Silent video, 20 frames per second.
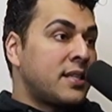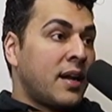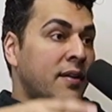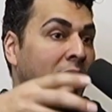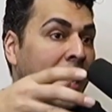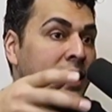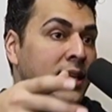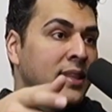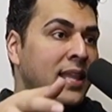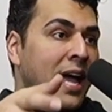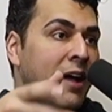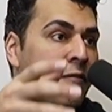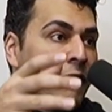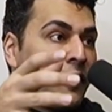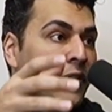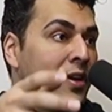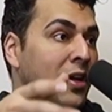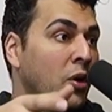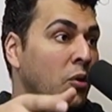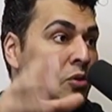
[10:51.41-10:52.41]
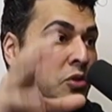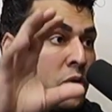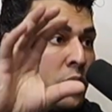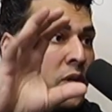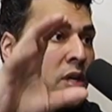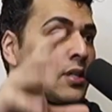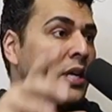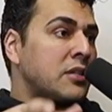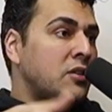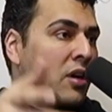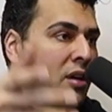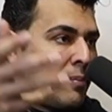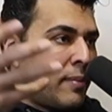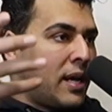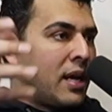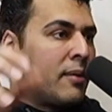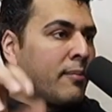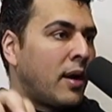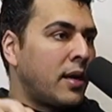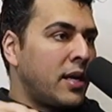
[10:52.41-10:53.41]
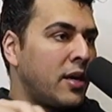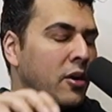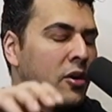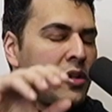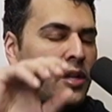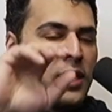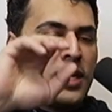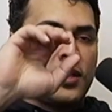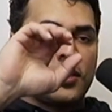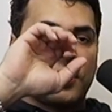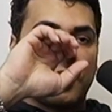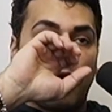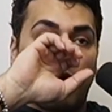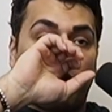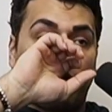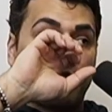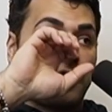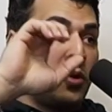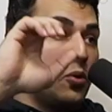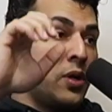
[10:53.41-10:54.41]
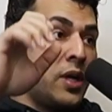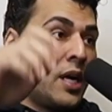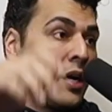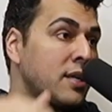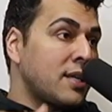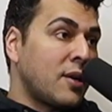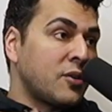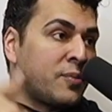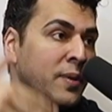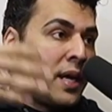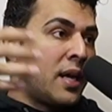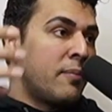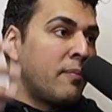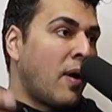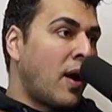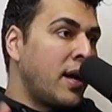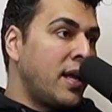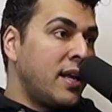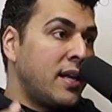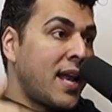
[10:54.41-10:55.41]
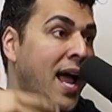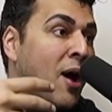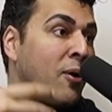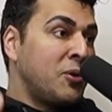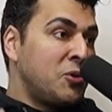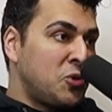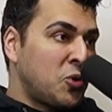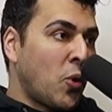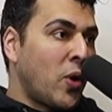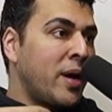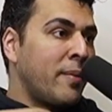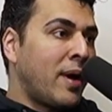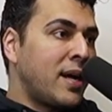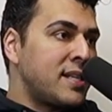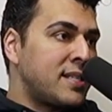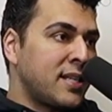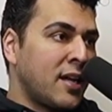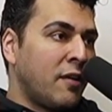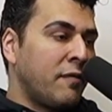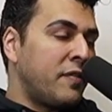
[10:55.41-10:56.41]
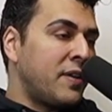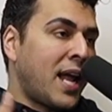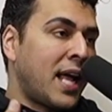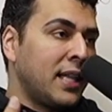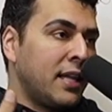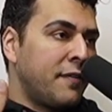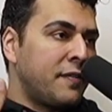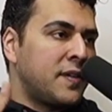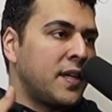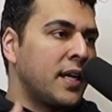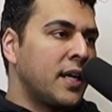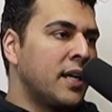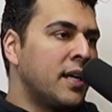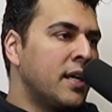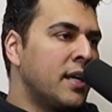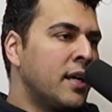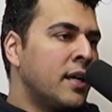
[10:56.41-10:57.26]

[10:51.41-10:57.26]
And I did that for, you know, 2 years. I started making money early. So for 2 years I was making money and now enjoying myself and not lifting.